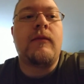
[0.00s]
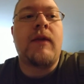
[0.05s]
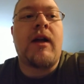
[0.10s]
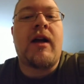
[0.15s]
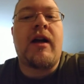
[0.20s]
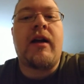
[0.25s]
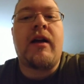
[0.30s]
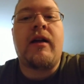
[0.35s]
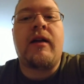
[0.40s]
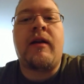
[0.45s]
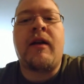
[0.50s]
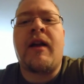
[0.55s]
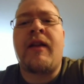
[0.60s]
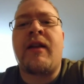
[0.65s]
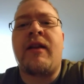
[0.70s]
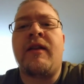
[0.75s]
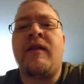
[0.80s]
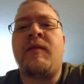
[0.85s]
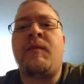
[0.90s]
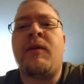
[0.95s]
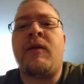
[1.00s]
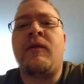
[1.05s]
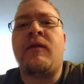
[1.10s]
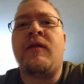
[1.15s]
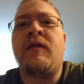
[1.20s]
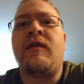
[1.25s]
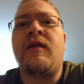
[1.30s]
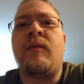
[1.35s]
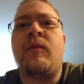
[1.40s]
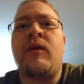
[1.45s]
I get the list
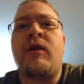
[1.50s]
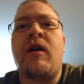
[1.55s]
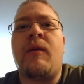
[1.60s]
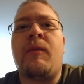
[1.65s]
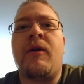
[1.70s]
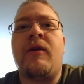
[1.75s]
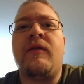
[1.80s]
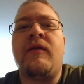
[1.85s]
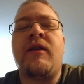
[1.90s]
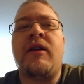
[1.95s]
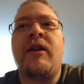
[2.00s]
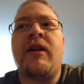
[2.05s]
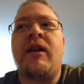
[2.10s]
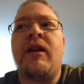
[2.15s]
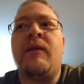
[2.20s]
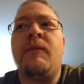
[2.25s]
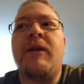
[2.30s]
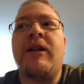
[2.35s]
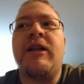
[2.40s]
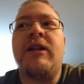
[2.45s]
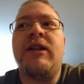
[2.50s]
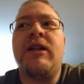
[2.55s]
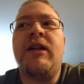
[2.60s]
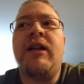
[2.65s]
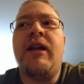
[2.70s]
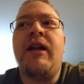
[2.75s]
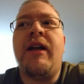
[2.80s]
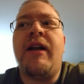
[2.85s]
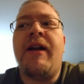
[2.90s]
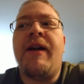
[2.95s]
posted somewhere. I'll post it again, but
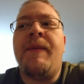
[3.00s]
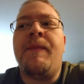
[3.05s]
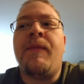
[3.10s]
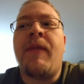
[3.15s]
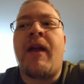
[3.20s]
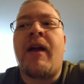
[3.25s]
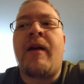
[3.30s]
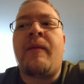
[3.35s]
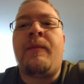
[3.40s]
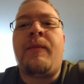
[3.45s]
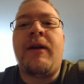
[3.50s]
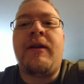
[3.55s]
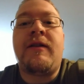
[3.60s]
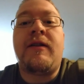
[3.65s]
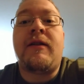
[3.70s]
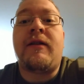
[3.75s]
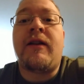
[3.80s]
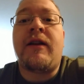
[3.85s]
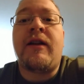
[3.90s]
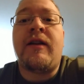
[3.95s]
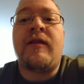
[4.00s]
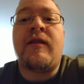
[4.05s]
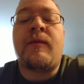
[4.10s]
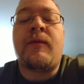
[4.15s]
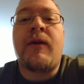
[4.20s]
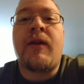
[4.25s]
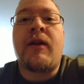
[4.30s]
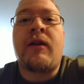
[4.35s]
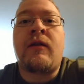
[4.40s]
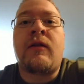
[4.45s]
basically ends up
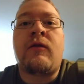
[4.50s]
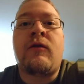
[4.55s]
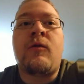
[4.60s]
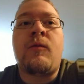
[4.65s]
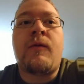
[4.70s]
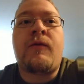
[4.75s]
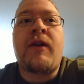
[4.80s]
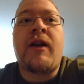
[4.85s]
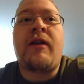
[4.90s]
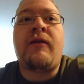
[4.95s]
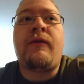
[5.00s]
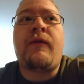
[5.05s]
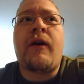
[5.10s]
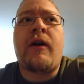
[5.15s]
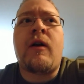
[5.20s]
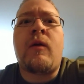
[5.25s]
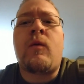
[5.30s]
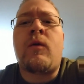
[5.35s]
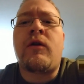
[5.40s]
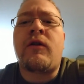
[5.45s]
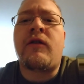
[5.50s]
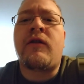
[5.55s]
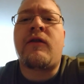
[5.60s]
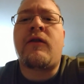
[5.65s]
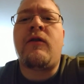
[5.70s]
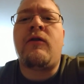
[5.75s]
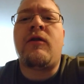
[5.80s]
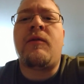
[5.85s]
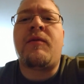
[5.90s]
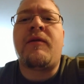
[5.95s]
with a group of 10 fire warriors,
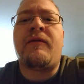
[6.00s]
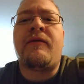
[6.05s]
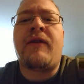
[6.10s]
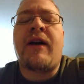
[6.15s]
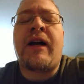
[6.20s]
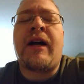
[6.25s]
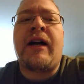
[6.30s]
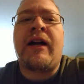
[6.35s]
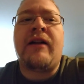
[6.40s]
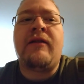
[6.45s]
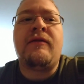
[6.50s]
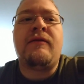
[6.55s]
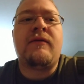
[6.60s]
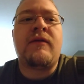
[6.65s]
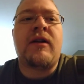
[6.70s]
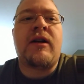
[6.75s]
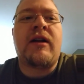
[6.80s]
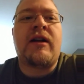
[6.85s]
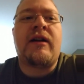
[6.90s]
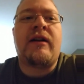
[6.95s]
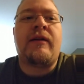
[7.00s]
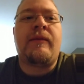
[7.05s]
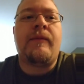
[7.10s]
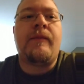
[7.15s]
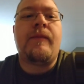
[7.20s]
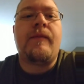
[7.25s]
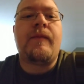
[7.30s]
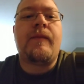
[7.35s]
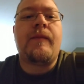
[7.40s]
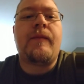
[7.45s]
two groups of 5.
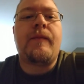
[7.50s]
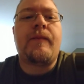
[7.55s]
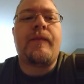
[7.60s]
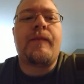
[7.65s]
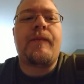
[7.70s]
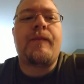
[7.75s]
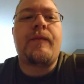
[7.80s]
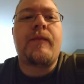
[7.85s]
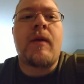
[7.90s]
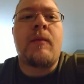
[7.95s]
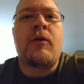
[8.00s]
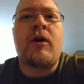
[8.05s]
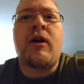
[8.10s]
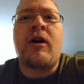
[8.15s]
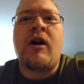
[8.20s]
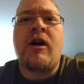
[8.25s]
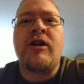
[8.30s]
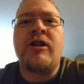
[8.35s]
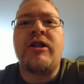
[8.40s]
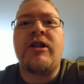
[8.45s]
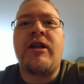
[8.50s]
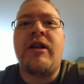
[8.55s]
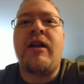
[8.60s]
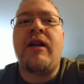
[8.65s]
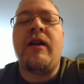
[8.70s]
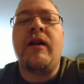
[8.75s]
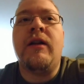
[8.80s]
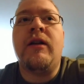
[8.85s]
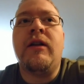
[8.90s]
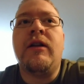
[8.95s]
Brought
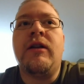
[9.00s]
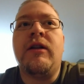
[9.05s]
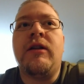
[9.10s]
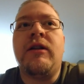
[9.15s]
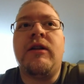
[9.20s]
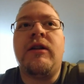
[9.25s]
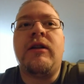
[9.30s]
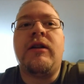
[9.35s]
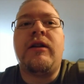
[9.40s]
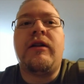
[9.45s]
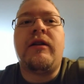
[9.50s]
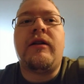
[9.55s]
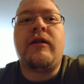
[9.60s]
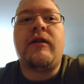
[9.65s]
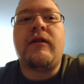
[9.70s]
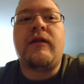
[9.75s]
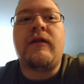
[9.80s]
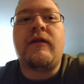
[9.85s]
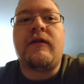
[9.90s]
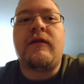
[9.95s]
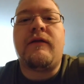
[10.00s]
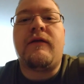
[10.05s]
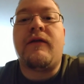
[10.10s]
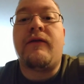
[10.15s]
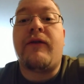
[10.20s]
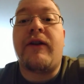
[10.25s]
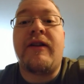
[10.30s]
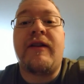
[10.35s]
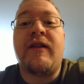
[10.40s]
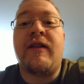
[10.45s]
Anshi for
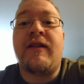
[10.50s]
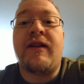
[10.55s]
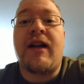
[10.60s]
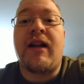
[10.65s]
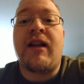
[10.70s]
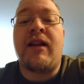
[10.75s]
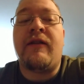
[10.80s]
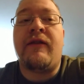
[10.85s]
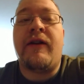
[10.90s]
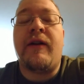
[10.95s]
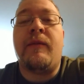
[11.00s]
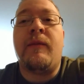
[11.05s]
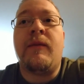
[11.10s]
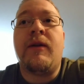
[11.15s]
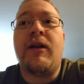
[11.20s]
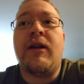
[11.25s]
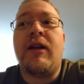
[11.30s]
funsies, and I love him.